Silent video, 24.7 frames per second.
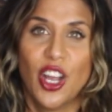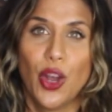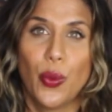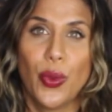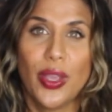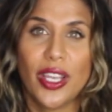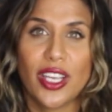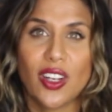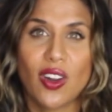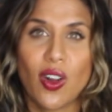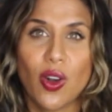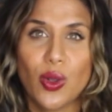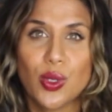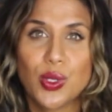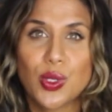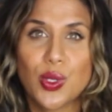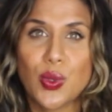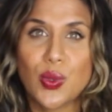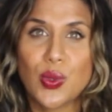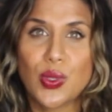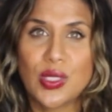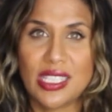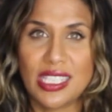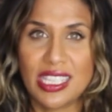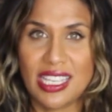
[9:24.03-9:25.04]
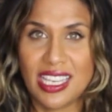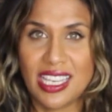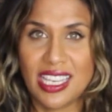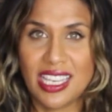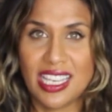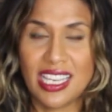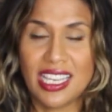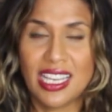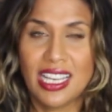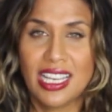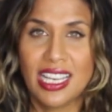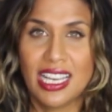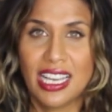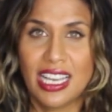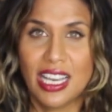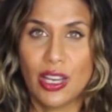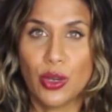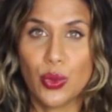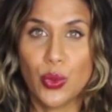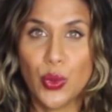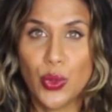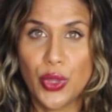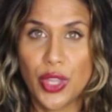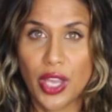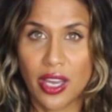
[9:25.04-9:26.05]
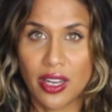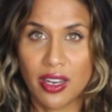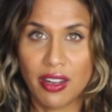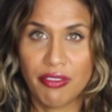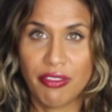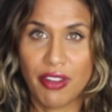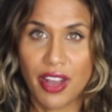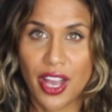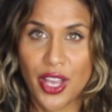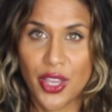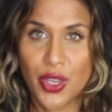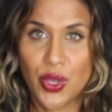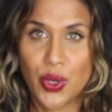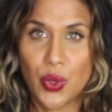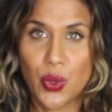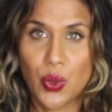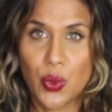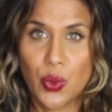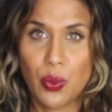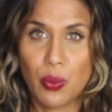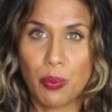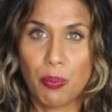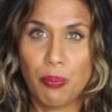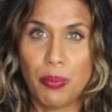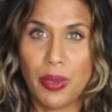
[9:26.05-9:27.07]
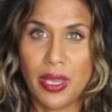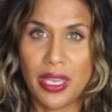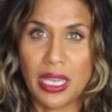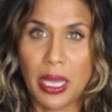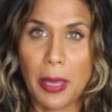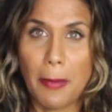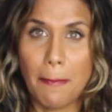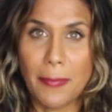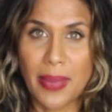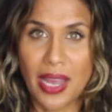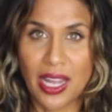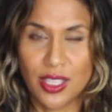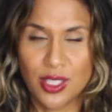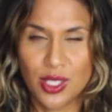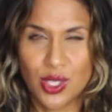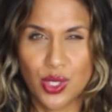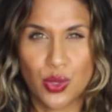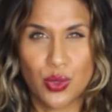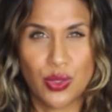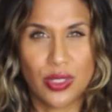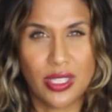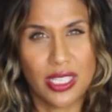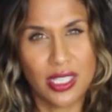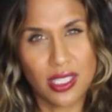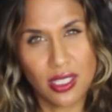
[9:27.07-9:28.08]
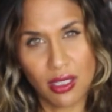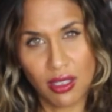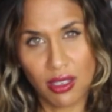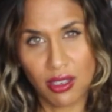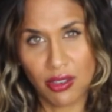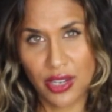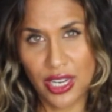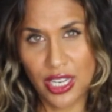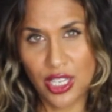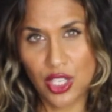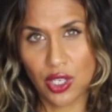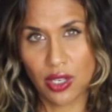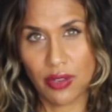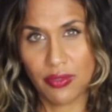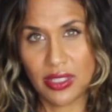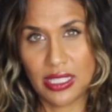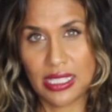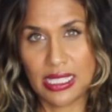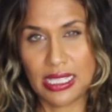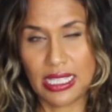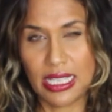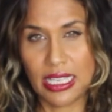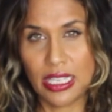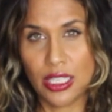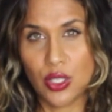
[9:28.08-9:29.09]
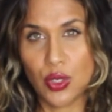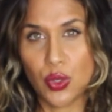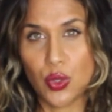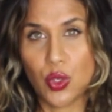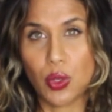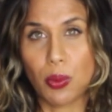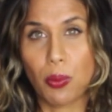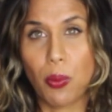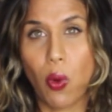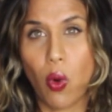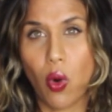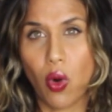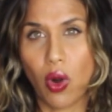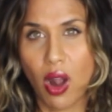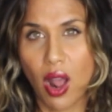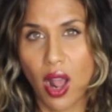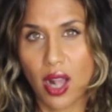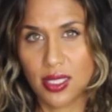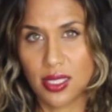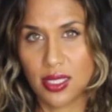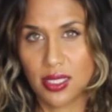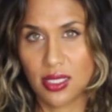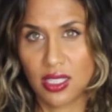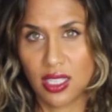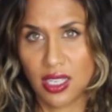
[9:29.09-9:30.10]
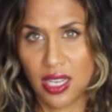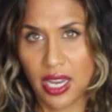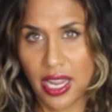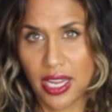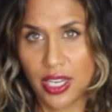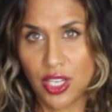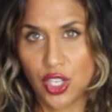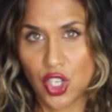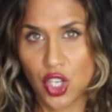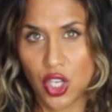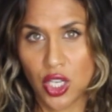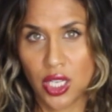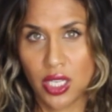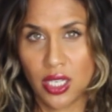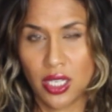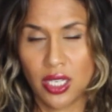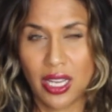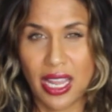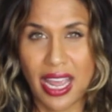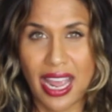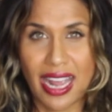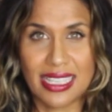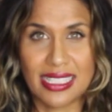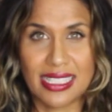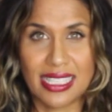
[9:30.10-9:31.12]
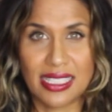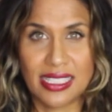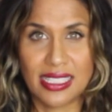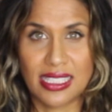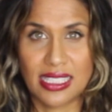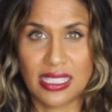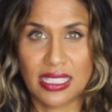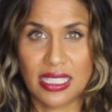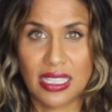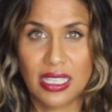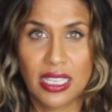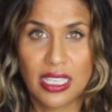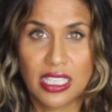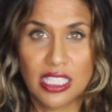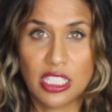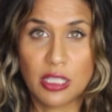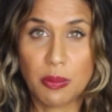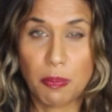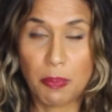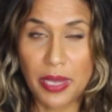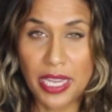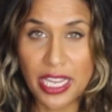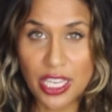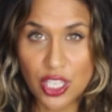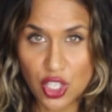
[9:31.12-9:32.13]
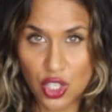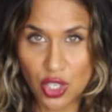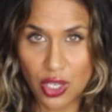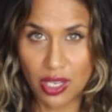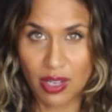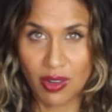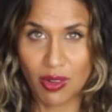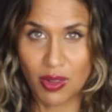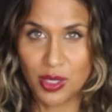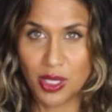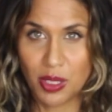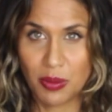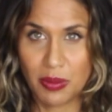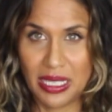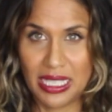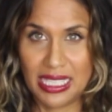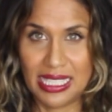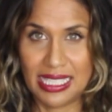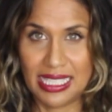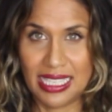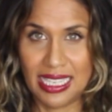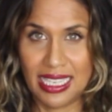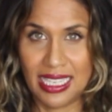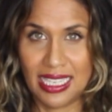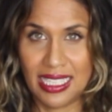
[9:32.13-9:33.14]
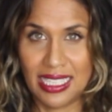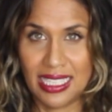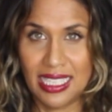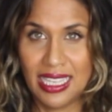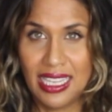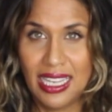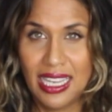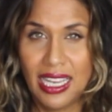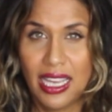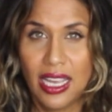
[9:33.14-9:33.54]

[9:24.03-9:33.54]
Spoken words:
We can also see Udana Vayu being imbalanced through discoloration of the skin due to poor oxygenation. Excess speech can also be seen.